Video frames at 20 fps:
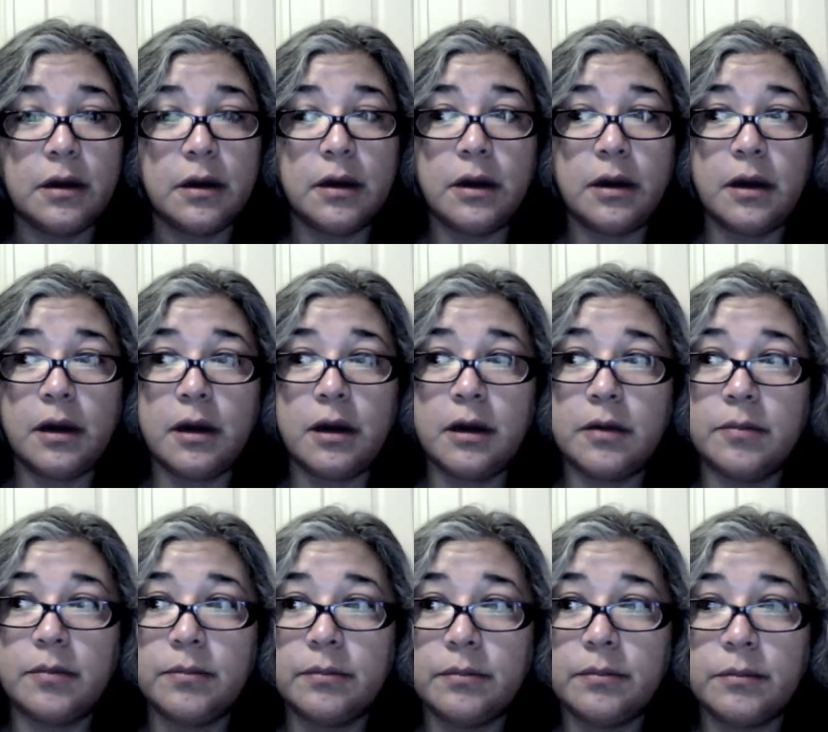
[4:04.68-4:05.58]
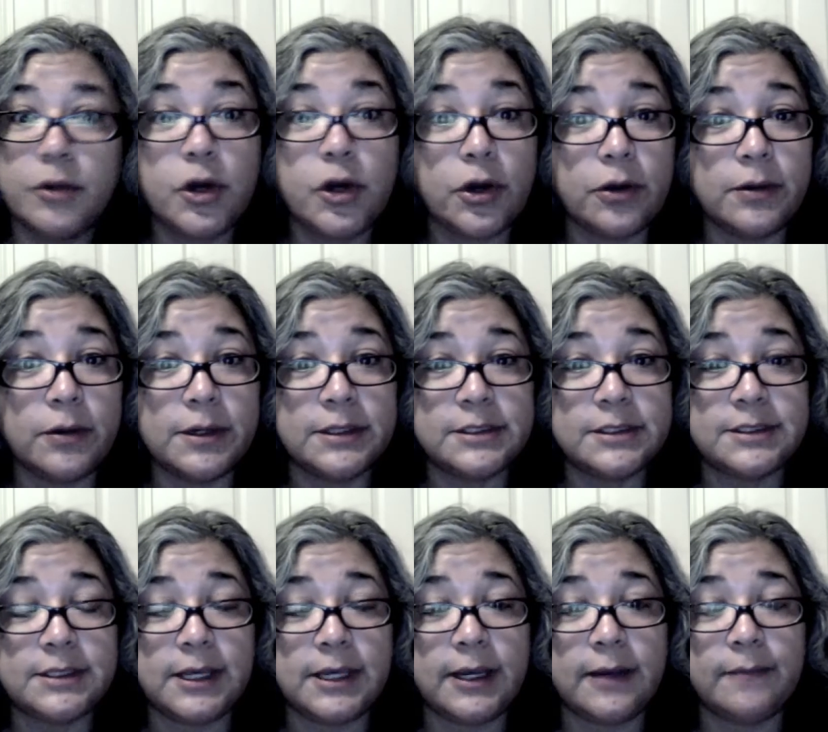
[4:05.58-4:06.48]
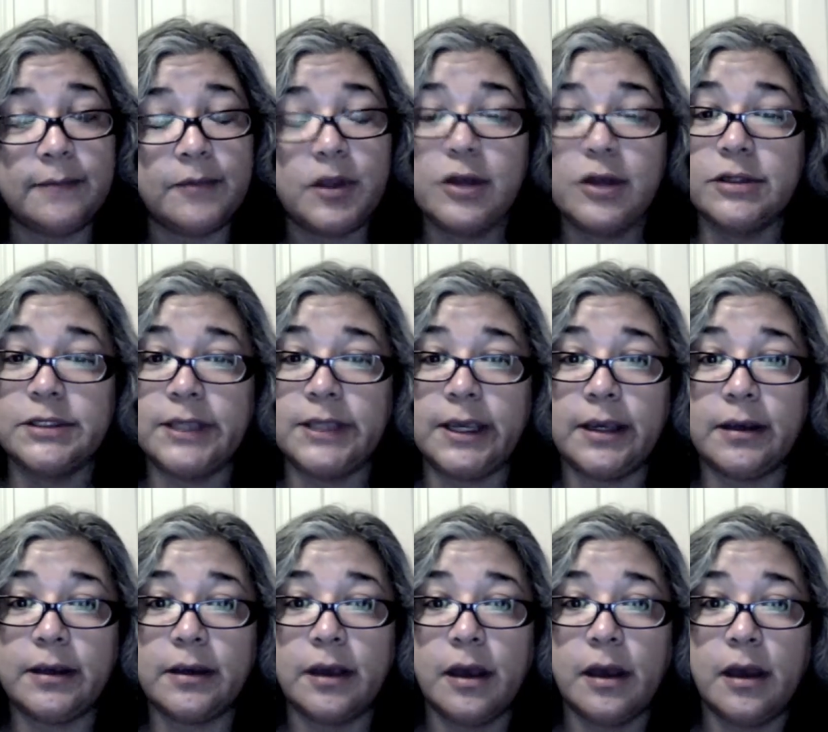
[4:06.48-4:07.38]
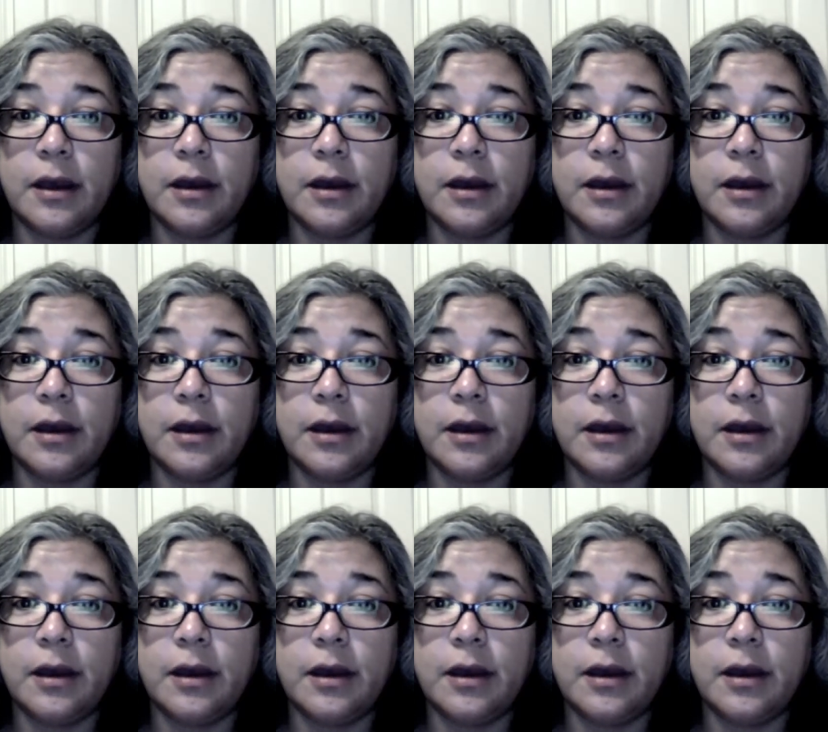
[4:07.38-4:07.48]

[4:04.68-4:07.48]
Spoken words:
currency, using